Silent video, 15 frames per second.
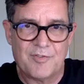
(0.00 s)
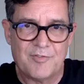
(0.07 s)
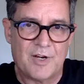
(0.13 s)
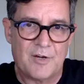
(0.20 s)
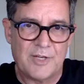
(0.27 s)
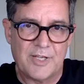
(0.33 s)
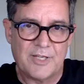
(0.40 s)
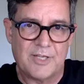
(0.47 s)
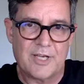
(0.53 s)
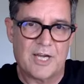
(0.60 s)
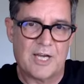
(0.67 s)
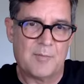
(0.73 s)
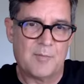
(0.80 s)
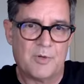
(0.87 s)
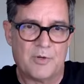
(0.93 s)
of our
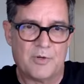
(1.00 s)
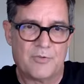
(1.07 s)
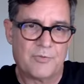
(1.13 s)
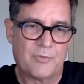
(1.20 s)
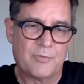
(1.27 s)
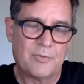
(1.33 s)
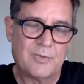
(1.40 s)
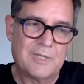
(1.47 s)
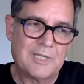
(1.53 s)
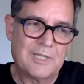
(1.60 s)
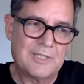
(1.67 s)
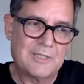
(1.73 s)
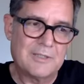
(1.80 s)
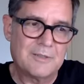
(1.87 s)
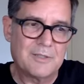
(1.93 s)
e-commerce.
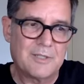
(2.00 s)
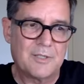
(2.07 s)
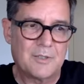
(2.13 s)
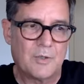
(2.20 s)
Well,